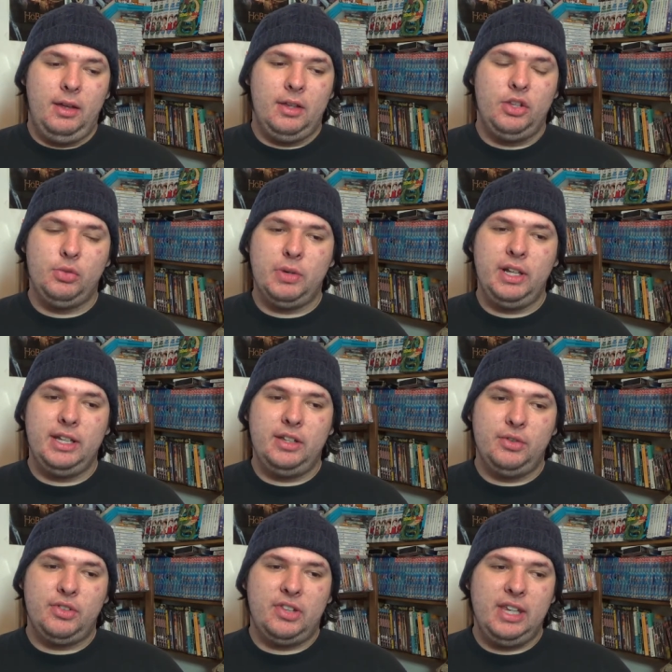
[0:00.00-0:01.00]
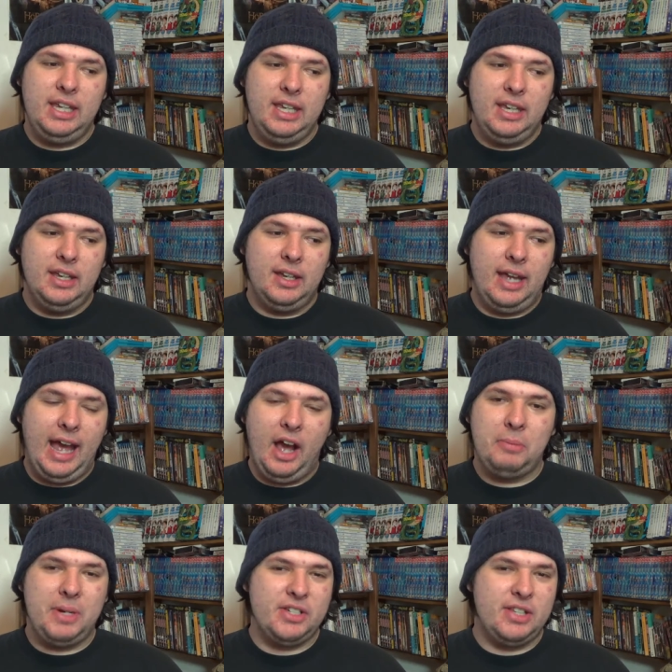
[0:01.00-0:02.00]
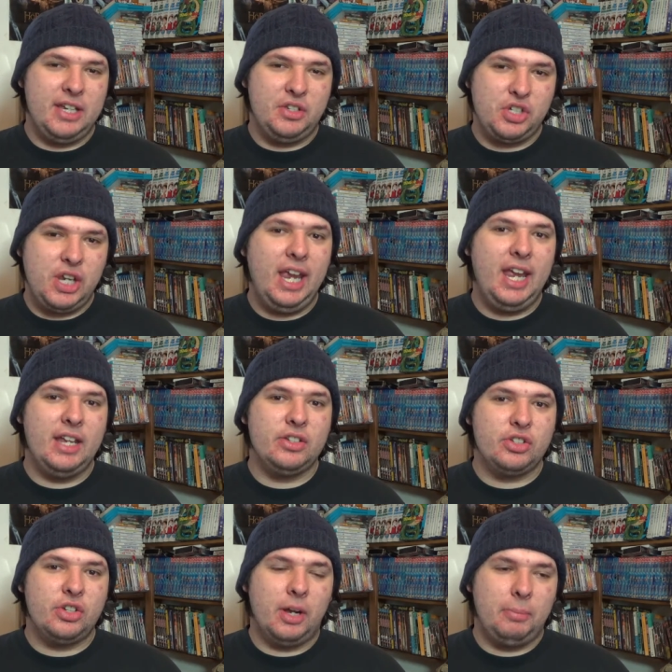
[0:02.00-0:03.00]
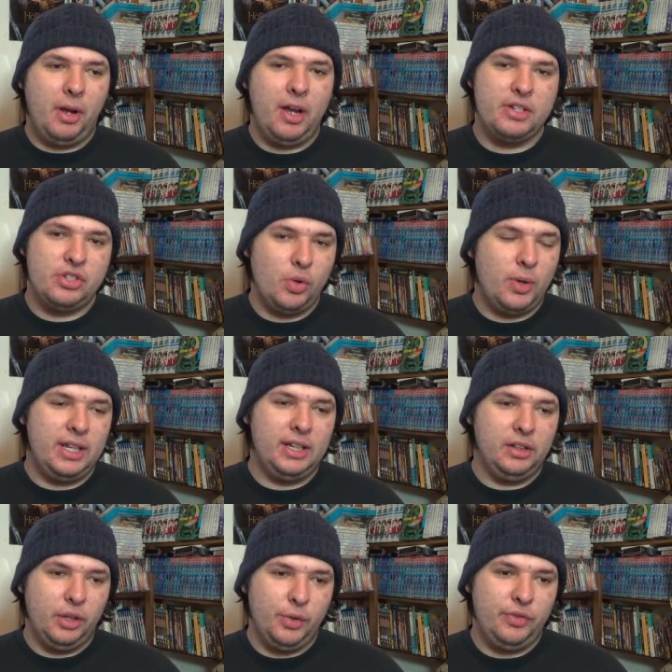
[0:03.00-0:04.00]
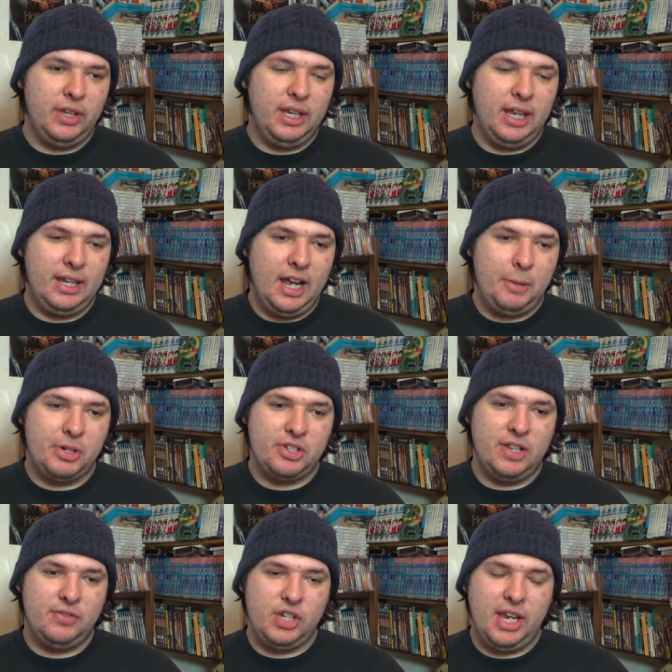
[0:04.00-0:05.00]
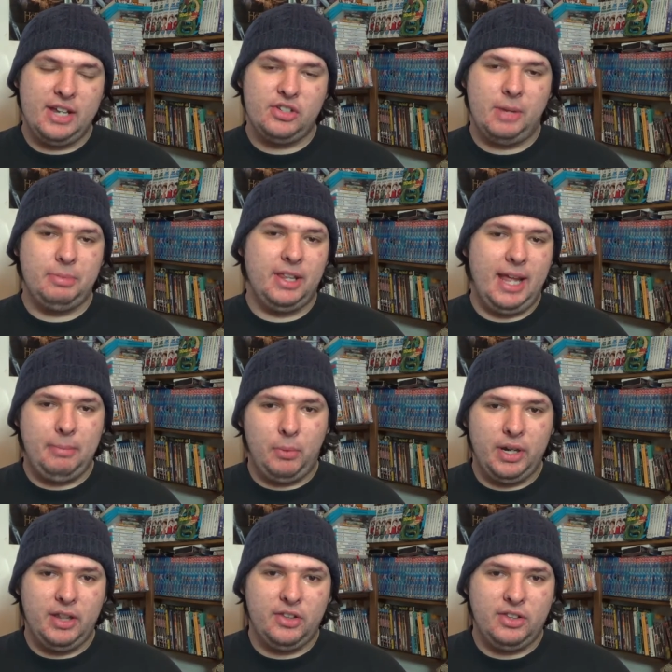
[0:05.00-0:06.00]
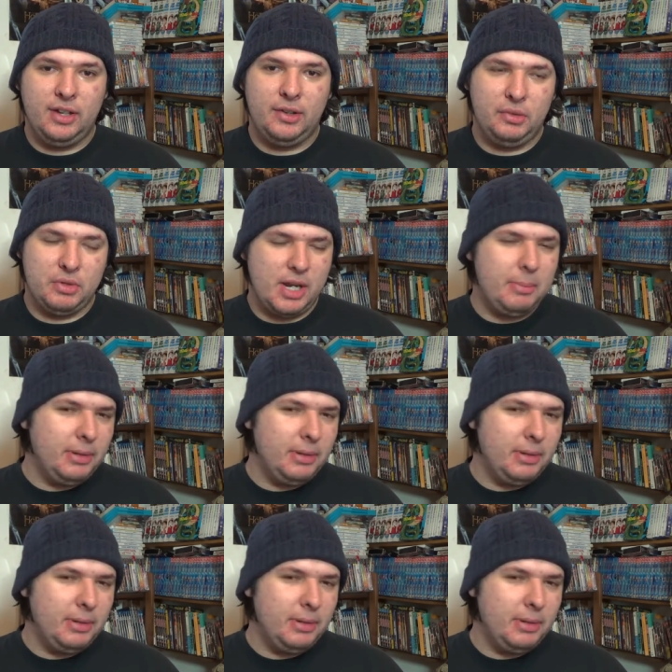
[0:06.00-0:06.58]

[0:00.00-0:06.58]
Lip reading: you really do see how much they changed upon joining Luffy and how much they've changed up to that point in the series, which I